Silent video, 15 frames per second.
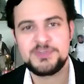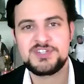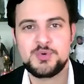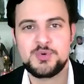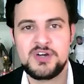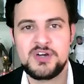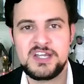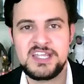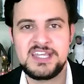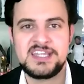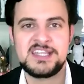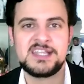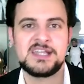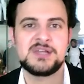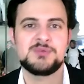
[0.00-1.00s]

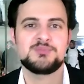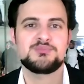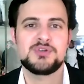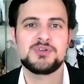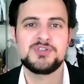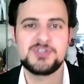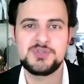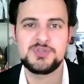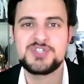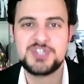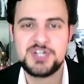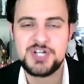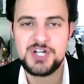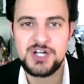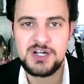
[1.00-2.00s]
historian,
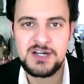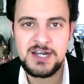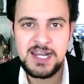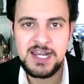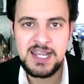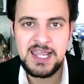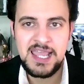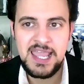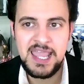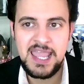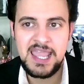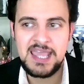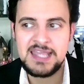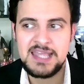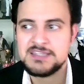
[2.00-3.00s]
producer,
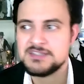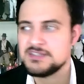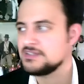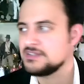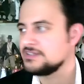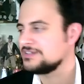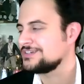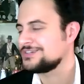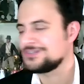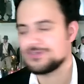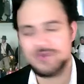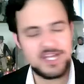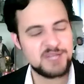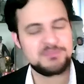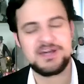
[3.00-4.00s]
and
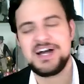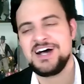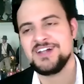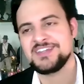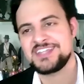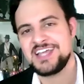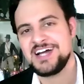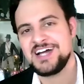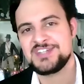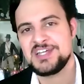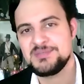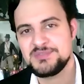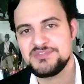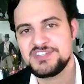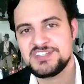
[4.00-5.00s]
great pal the
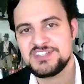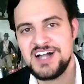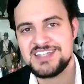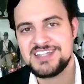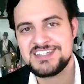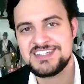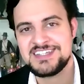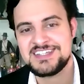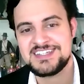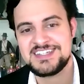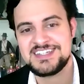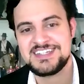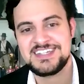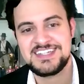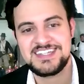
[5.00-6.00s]
Cowtown Movie
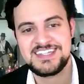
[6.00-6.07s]
Classics.